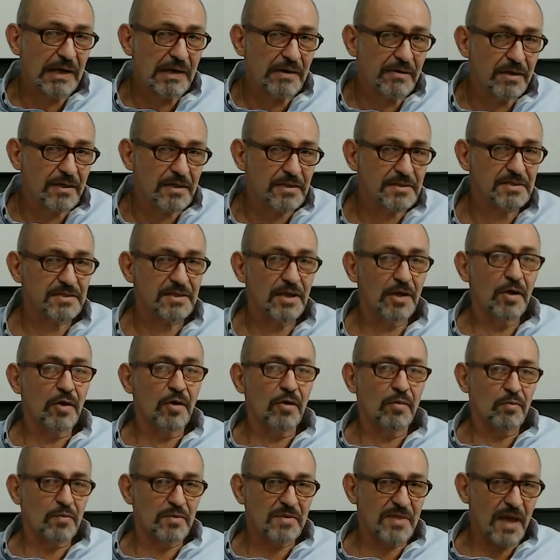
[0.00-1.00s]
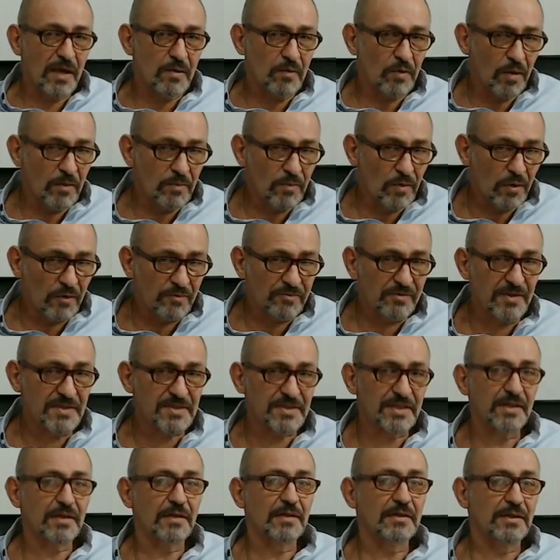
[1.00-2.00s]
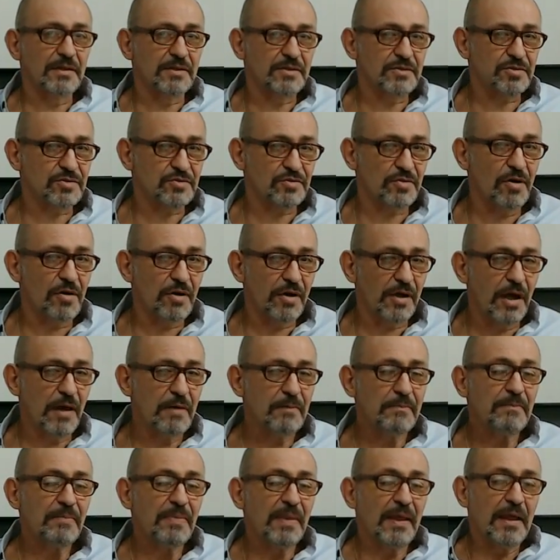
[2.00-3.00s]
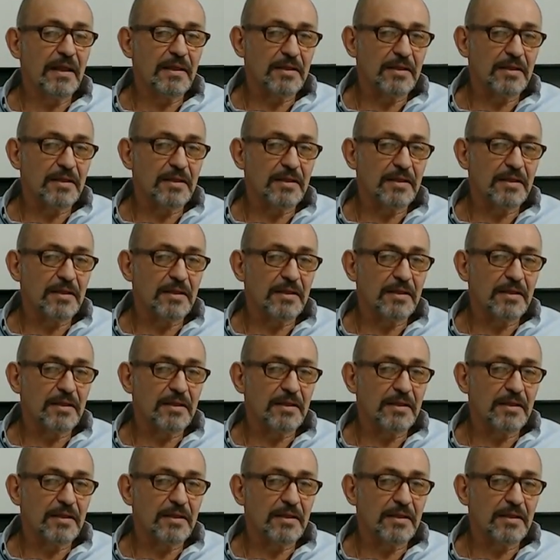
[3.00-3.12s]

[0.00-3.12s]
areas where they were more physical and stronger,